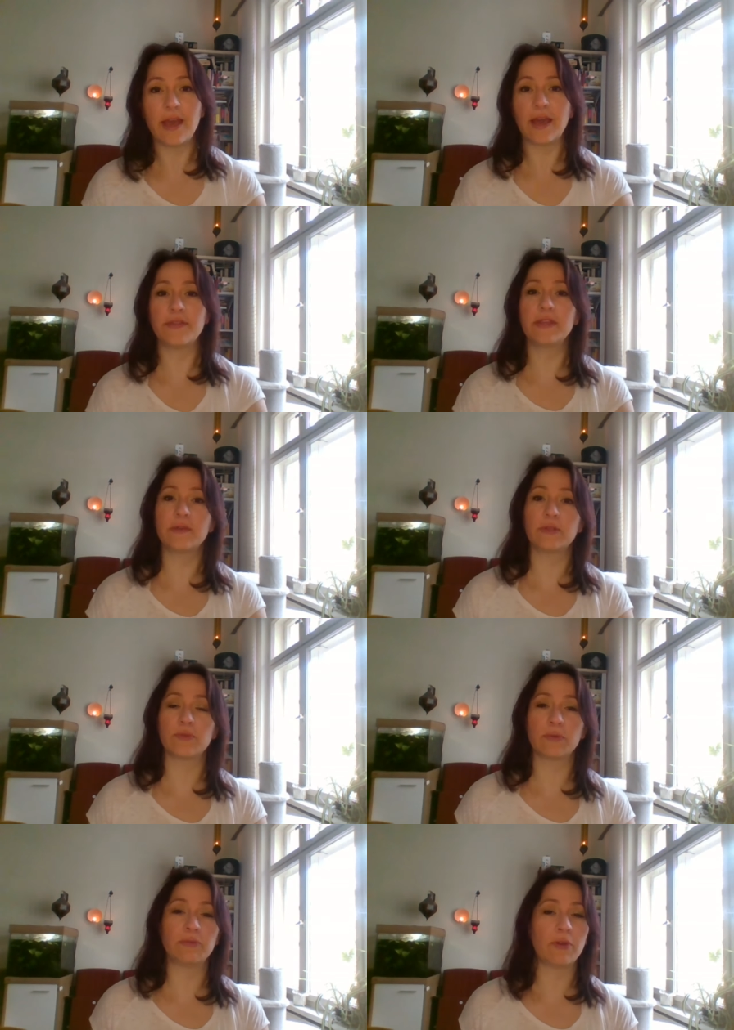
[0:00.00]
I think there
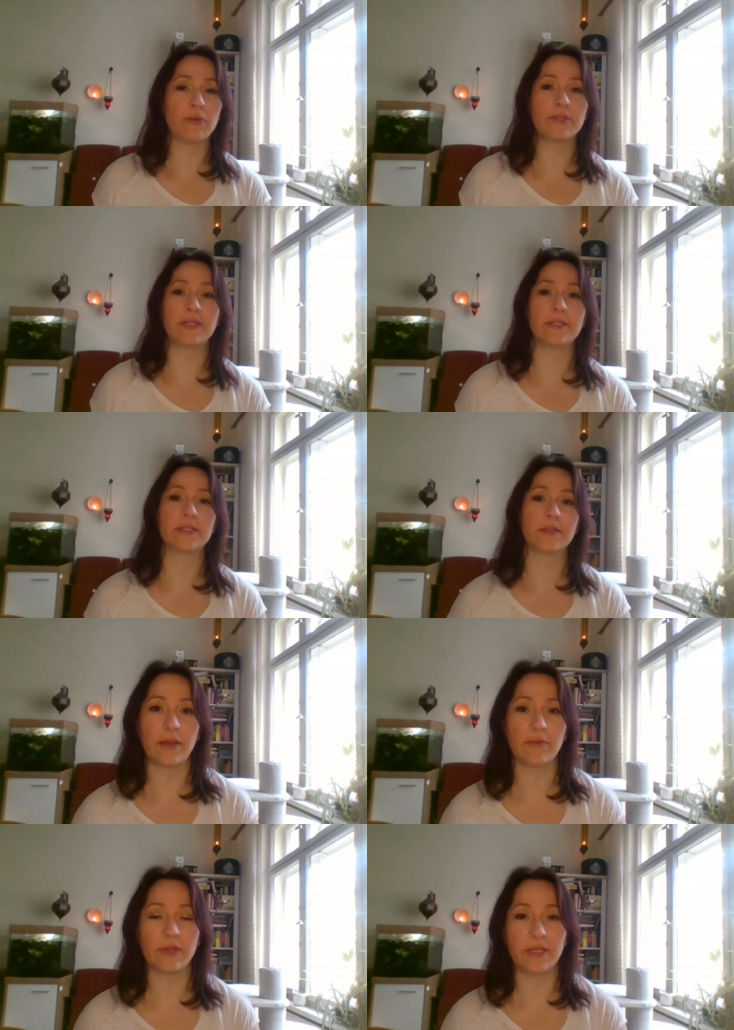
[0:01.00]
was one road that
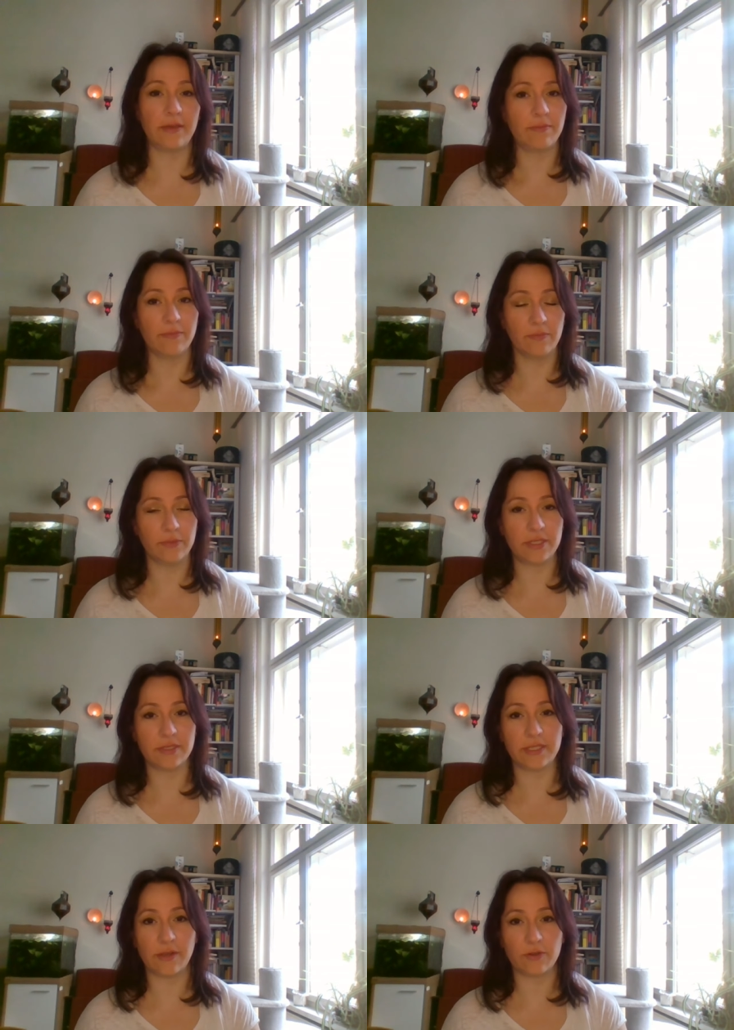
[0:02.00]
I really
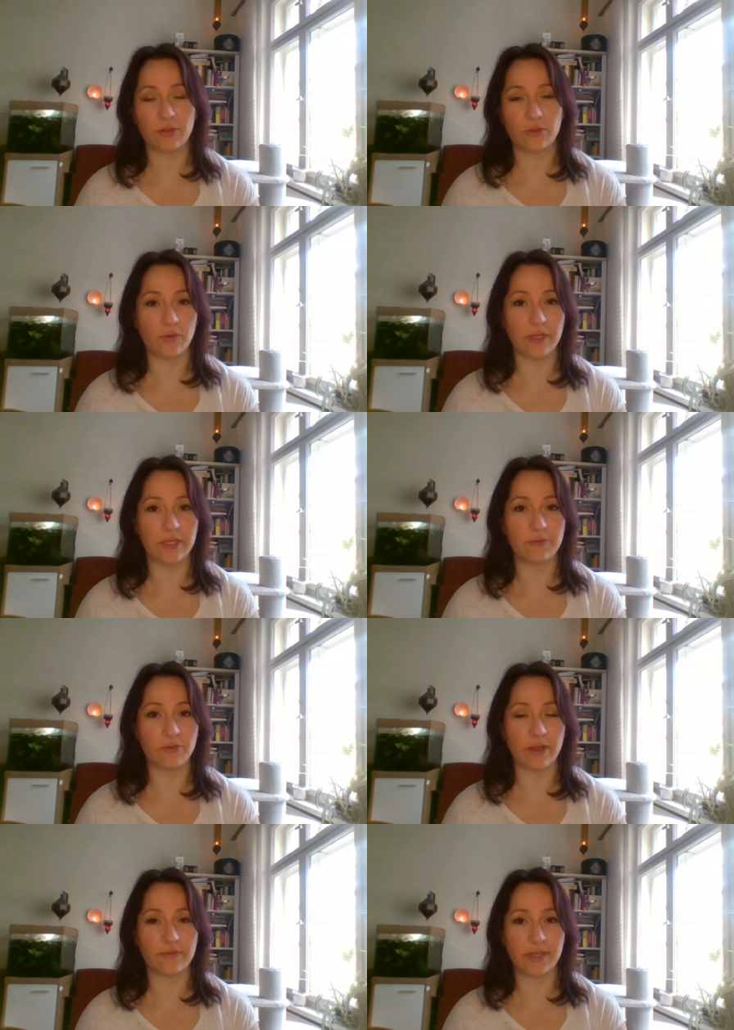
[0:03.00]
didn't dare to really
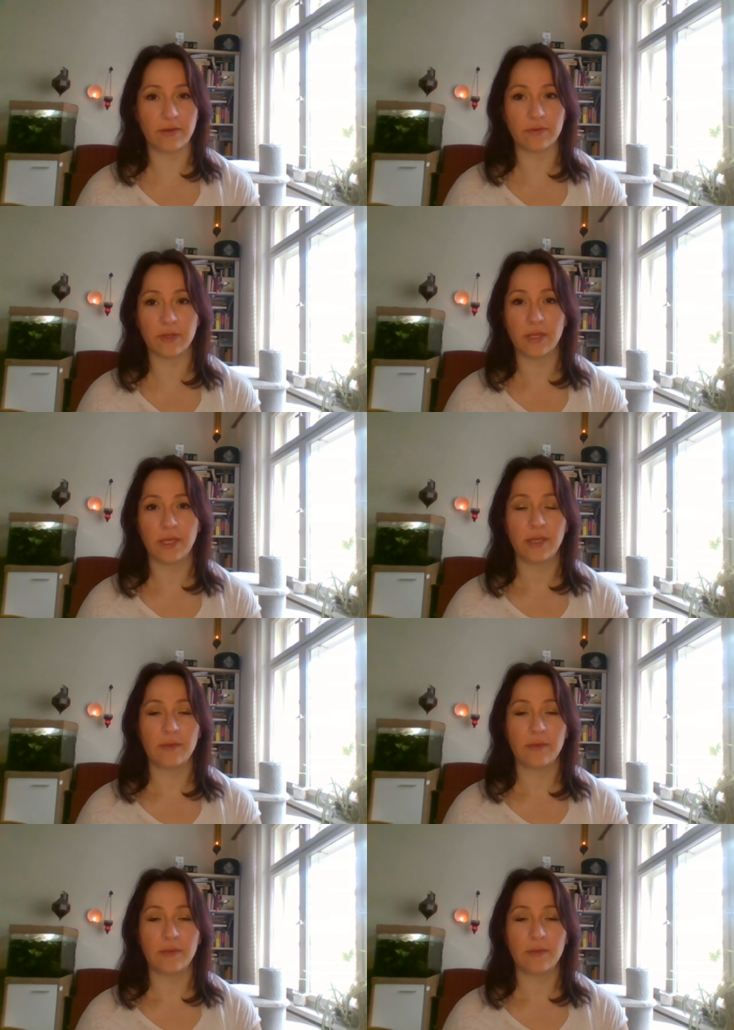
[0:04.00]
drive down